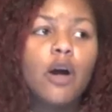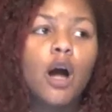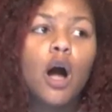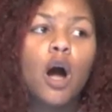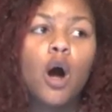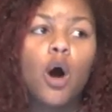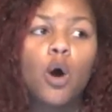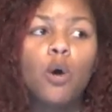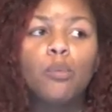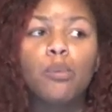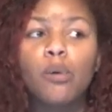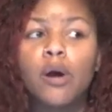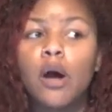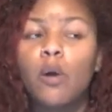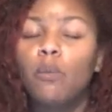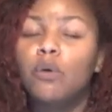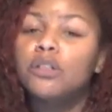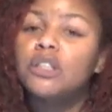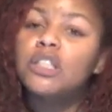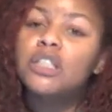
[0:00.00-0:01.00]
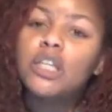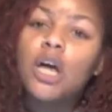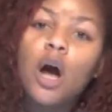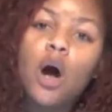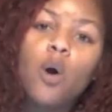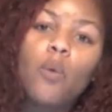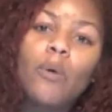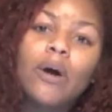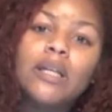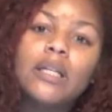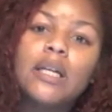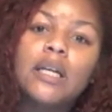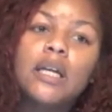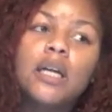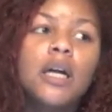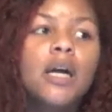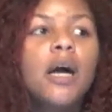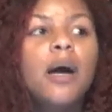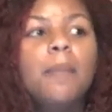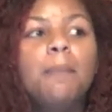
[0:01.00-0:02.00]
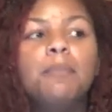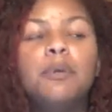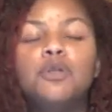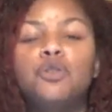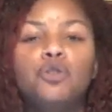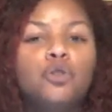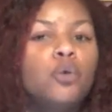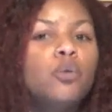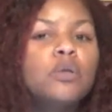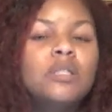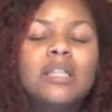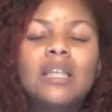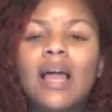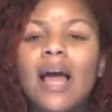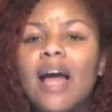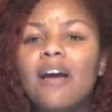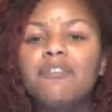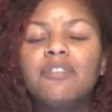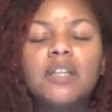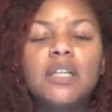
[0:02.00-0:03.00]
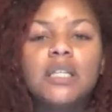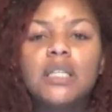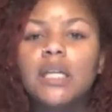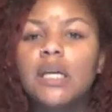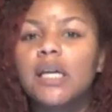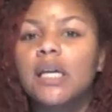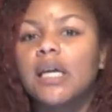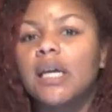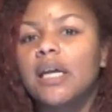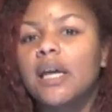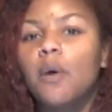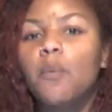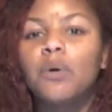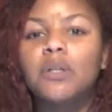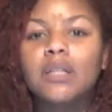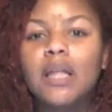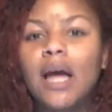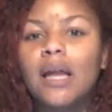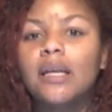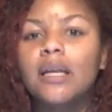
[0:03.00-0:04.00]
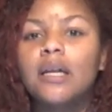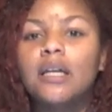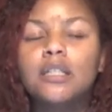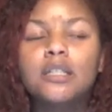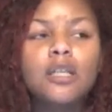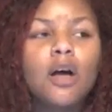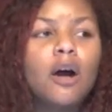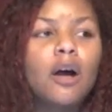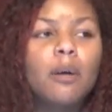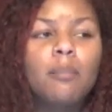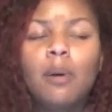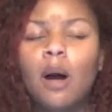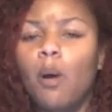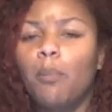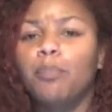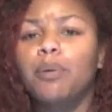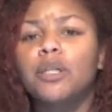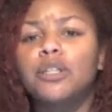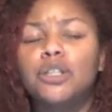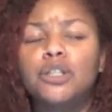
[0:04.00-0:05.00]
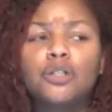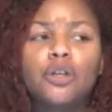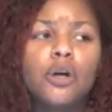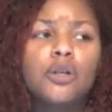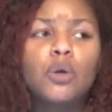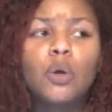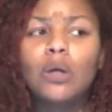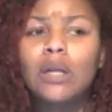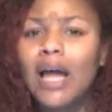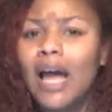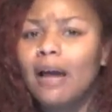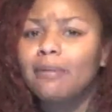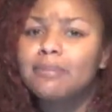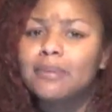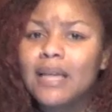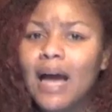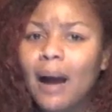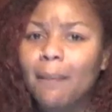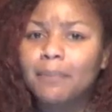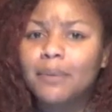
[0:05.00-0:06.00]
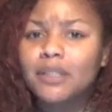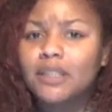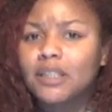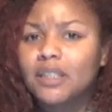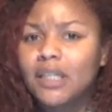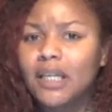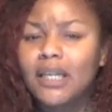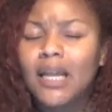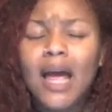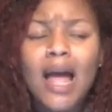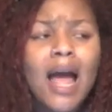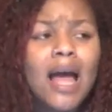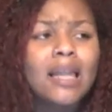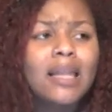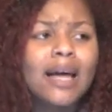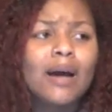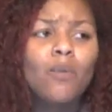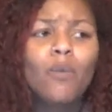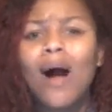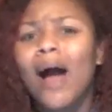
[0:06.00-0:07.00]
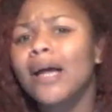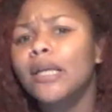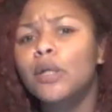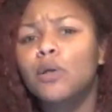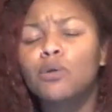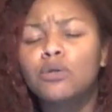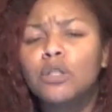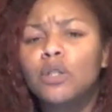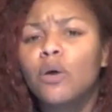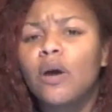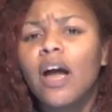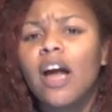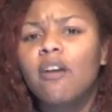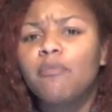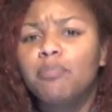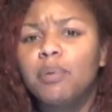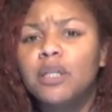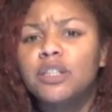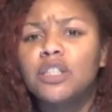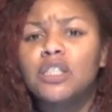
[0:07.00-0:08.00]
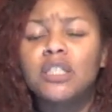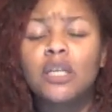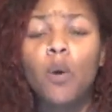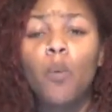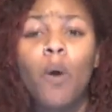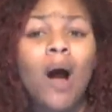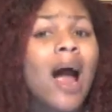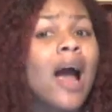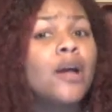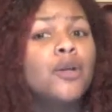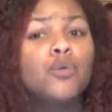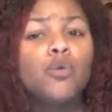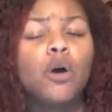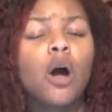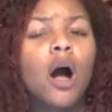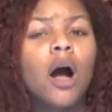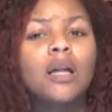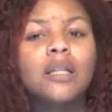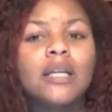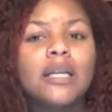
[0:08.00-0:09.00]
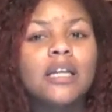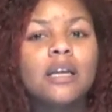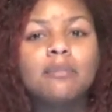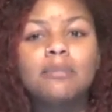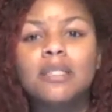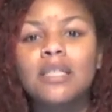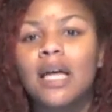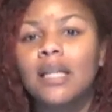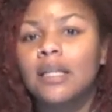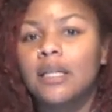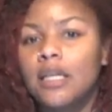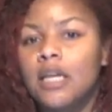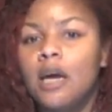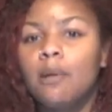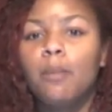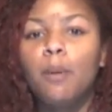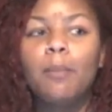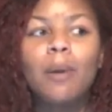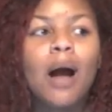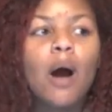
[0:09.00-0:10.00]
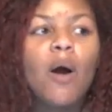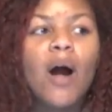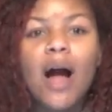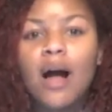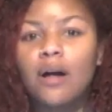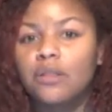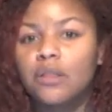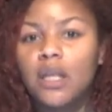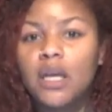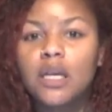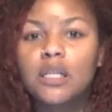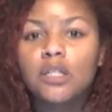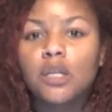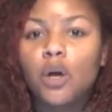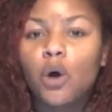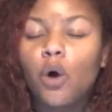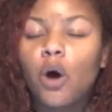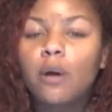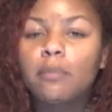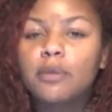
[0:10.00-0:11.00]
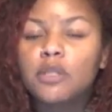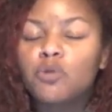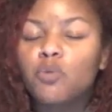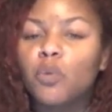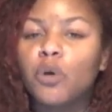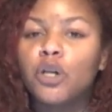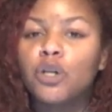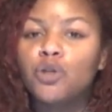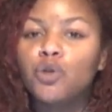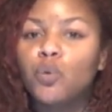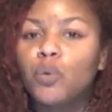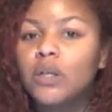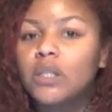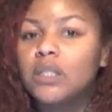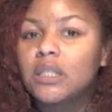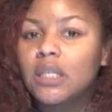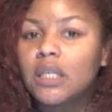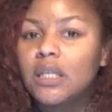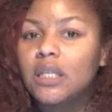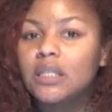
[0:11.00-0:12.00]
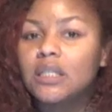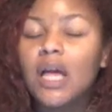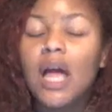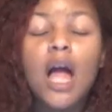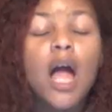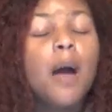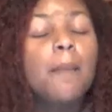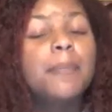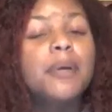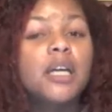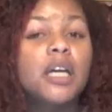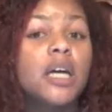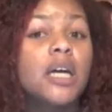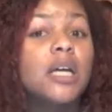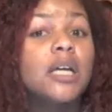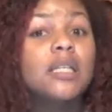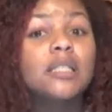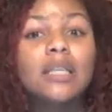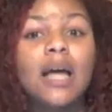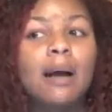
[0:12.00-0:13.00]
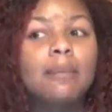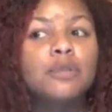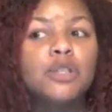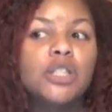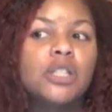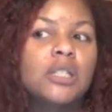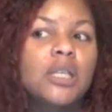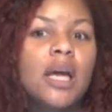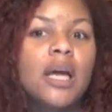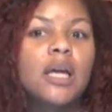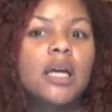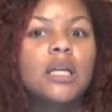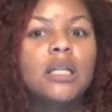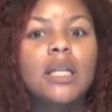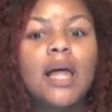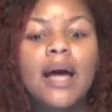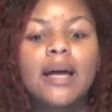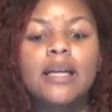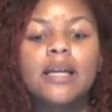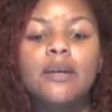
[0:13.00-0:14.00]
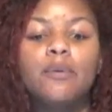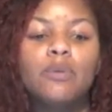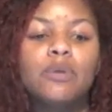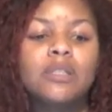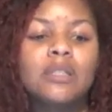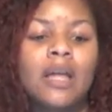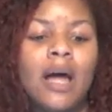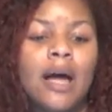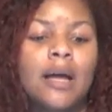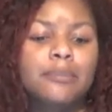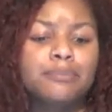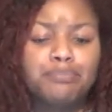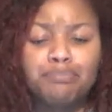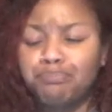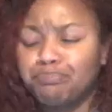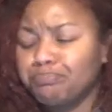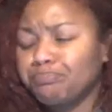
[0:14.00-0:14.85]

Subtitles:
and her own brand, which is all well and good, but you was laughing and kikiing with that nigga talking about pictures on your laptop and shit. Like, why do you still have pictures, and why are you calling him, telling him about how things are going between you and C's? Because I'm just saying, like, he was like,